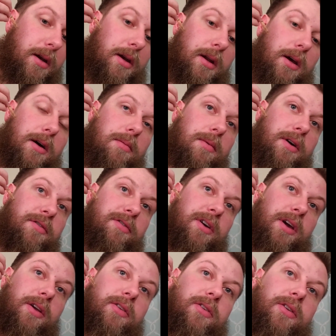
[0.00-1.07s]
down my
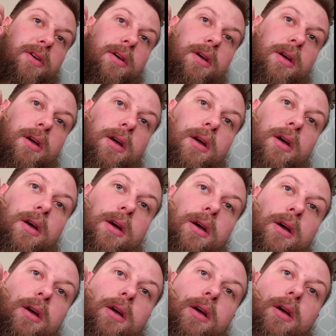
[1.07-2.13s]
face,
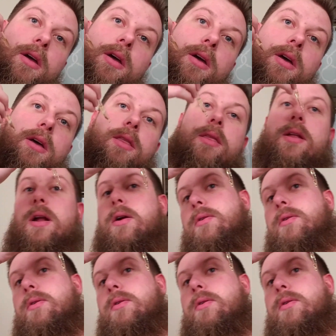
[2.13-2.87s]
and then I